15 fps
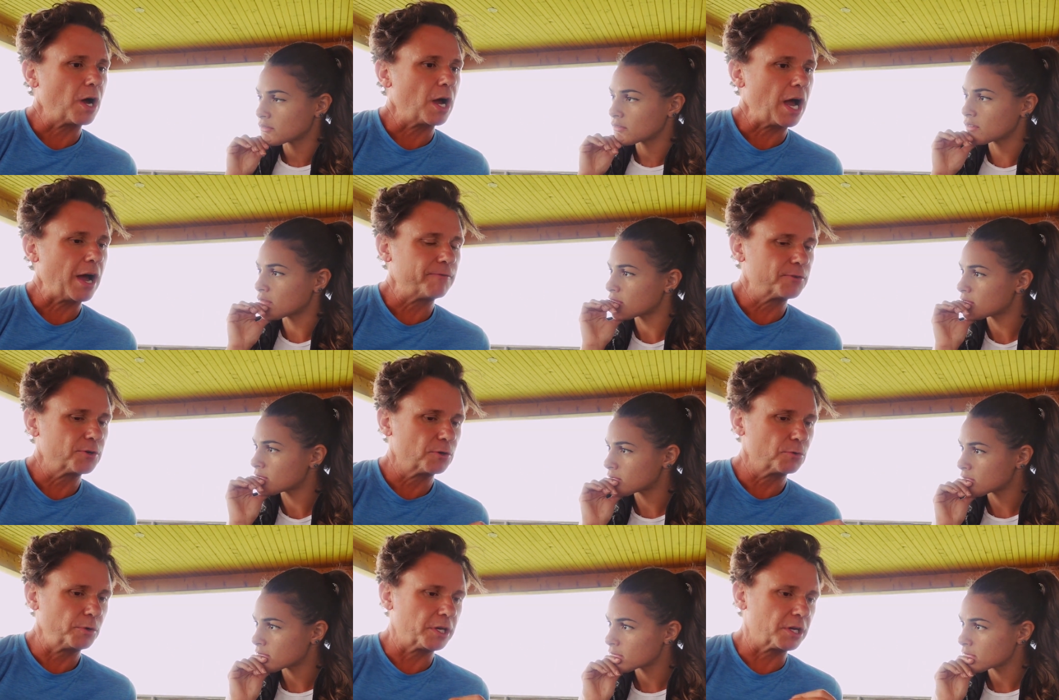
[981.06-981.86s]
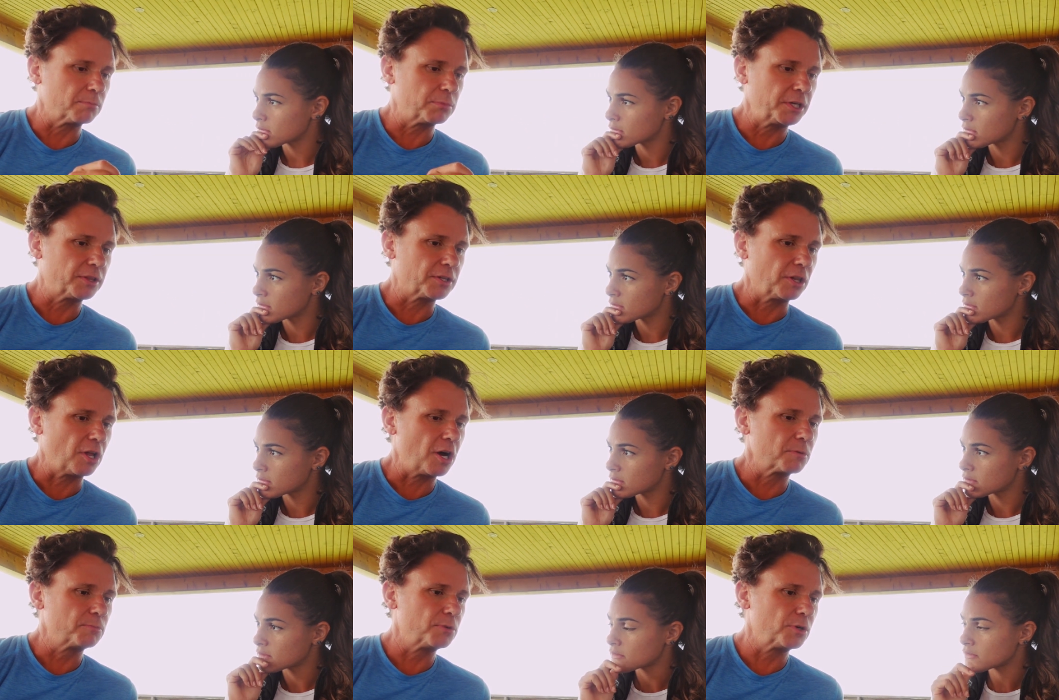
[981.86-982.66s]
Speaker 1: uh, after we complete the
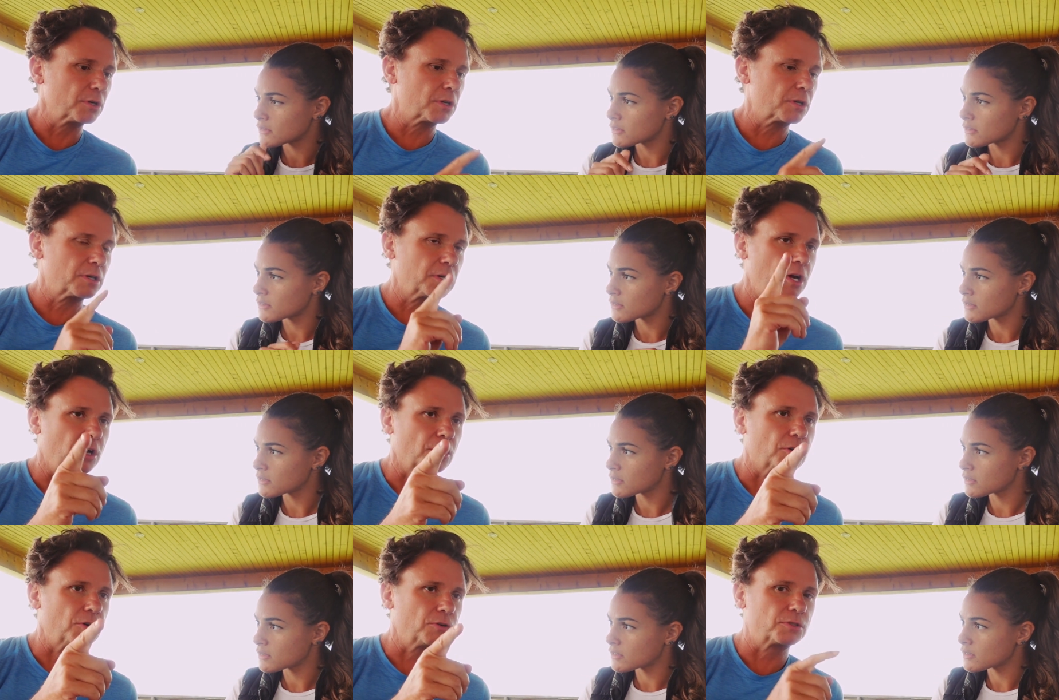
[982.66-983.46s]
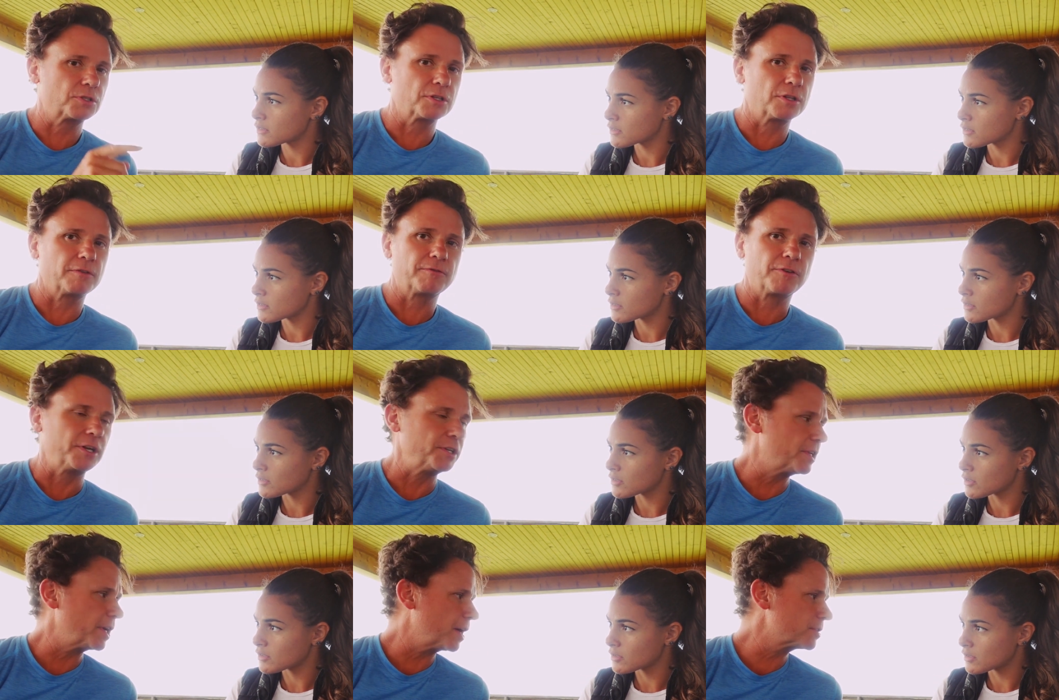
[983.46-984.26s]
logbook, I'll go to the
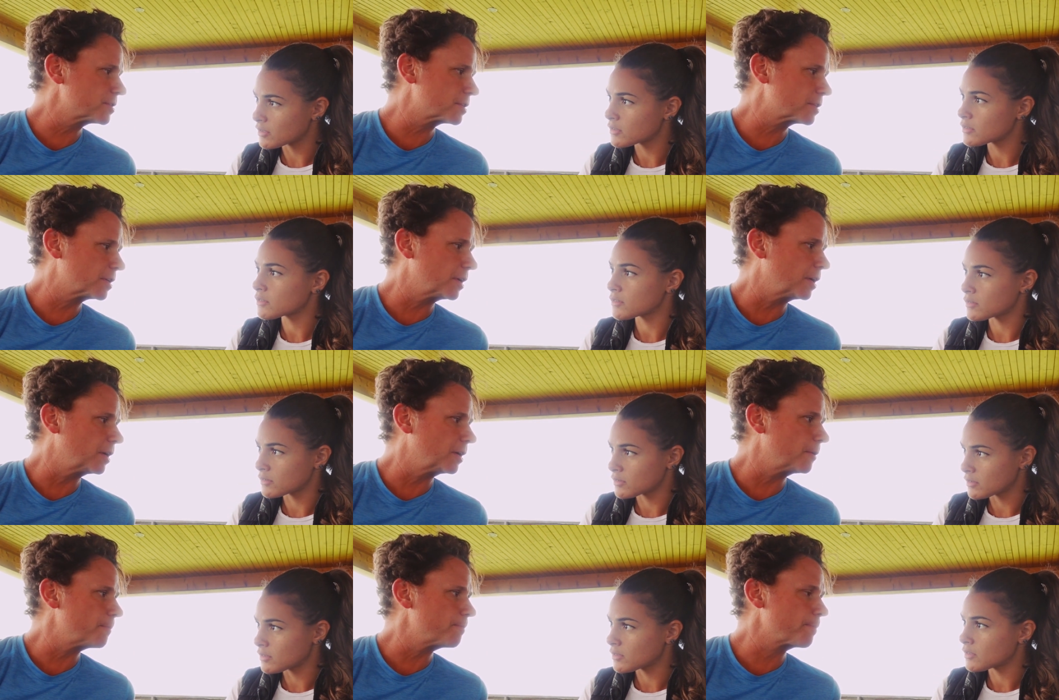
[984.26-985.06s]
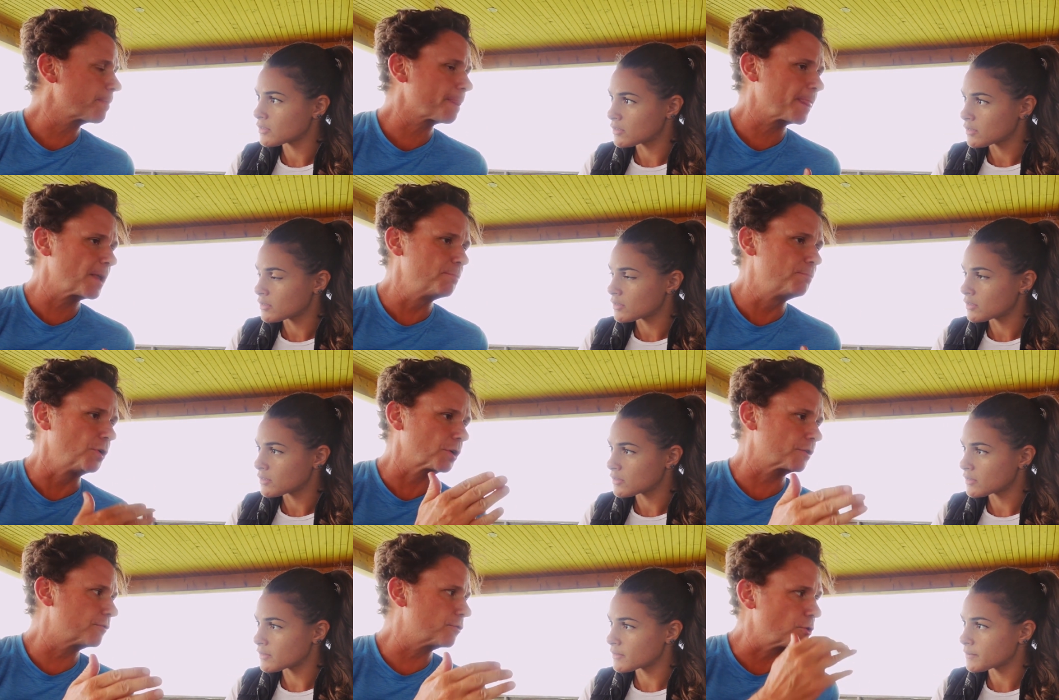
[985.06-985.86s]
front desk, uh,
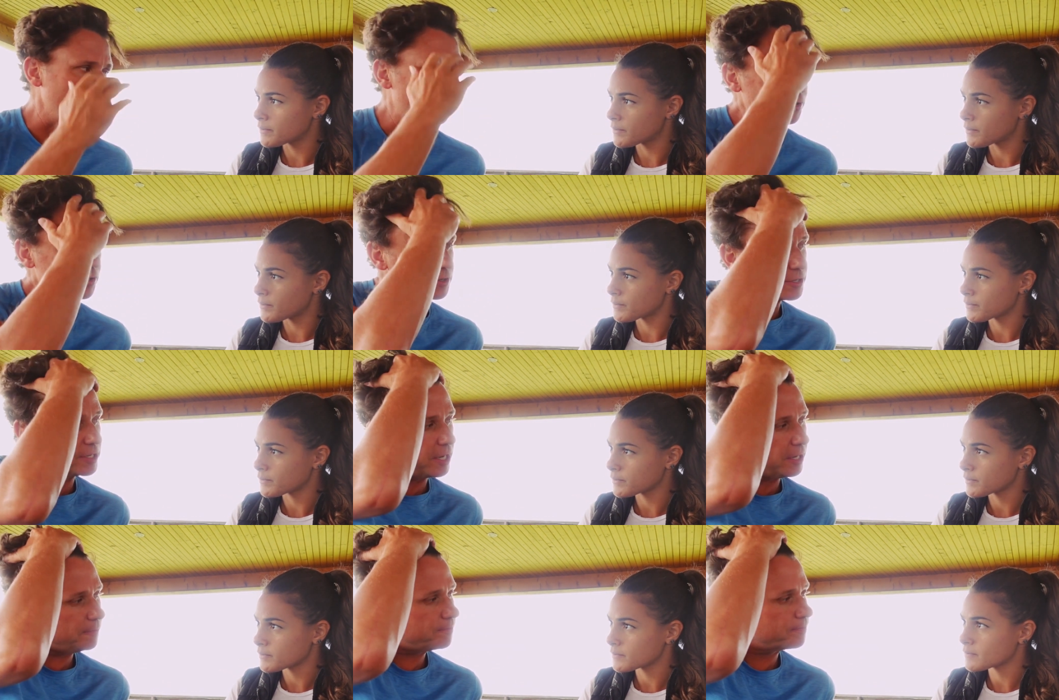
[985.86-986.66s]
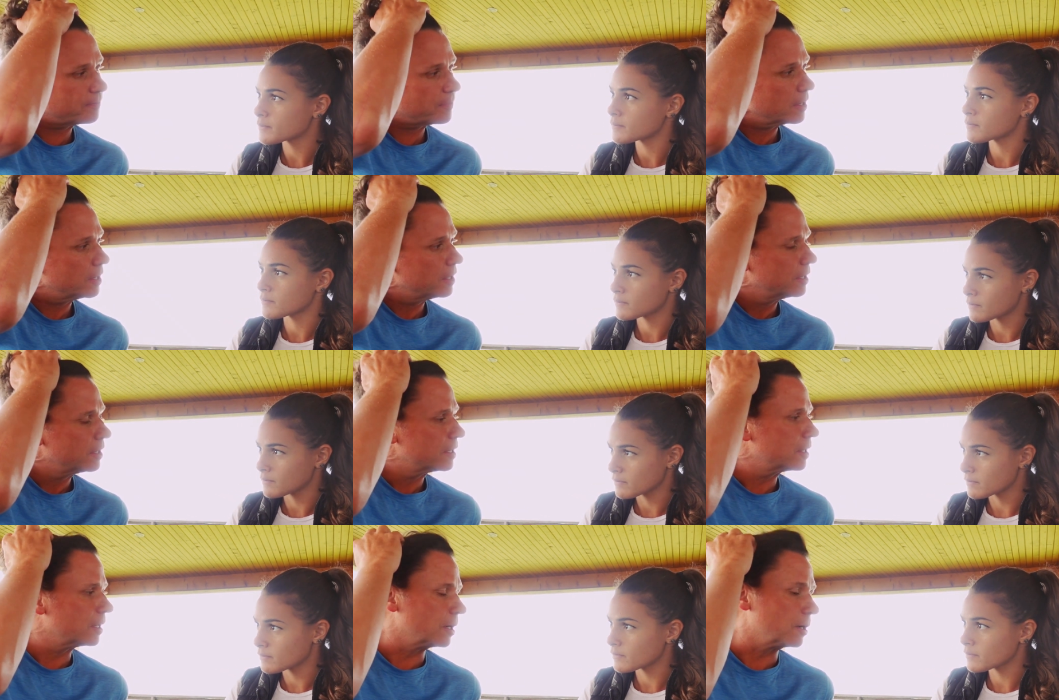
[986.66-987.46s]
book for Thursday
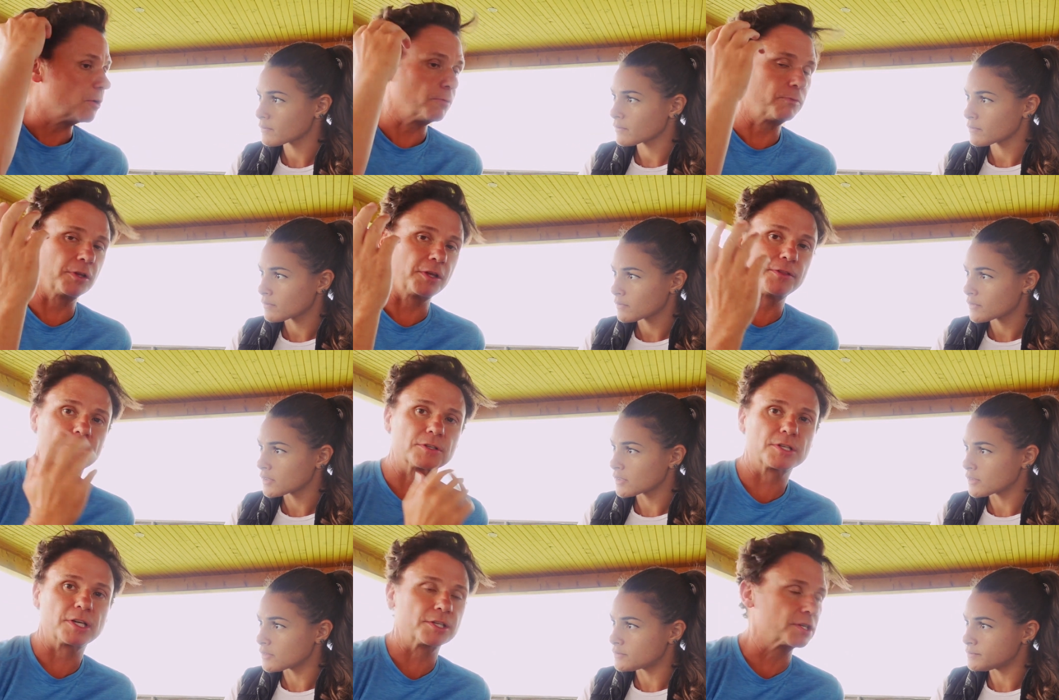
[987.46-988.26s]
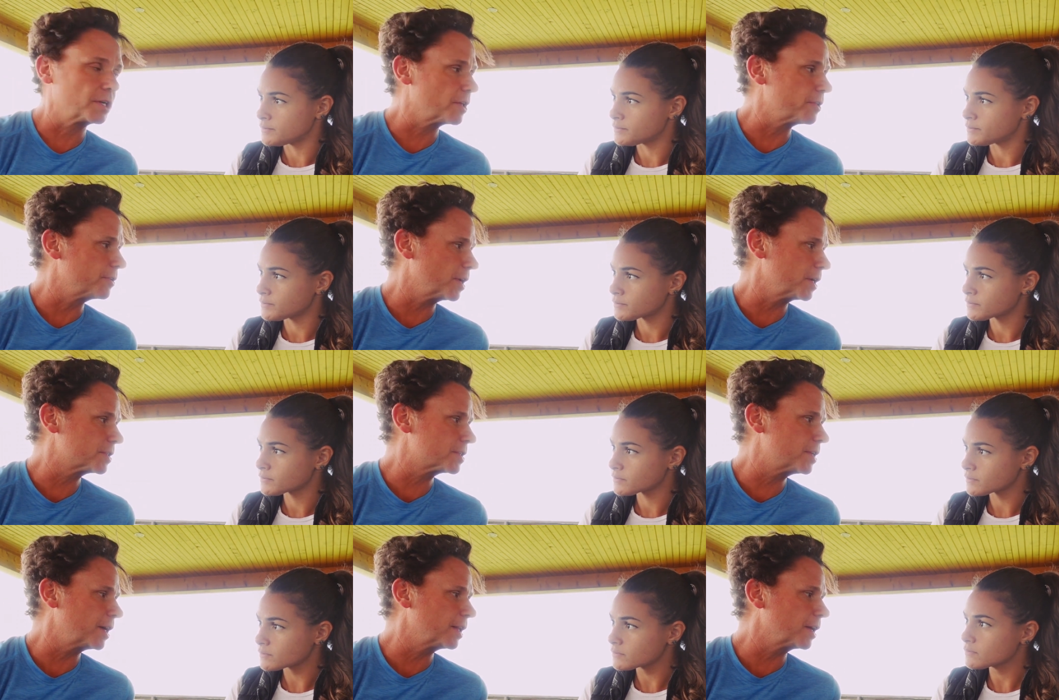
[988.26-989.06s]
uh, hopefully Thursday's another nice
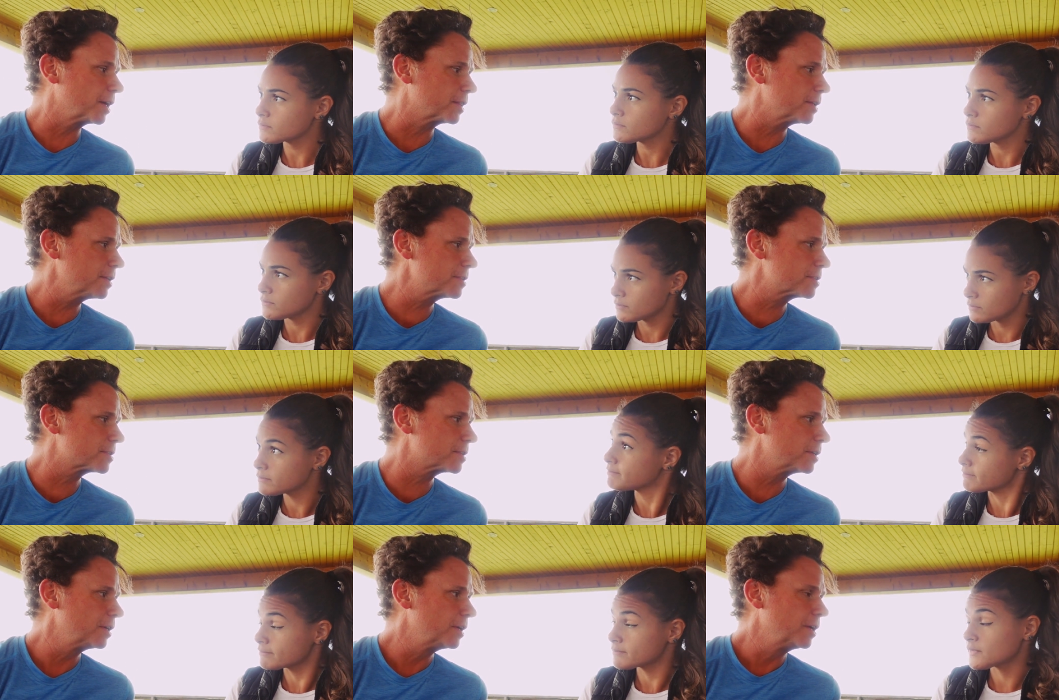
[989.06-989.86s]
day like this.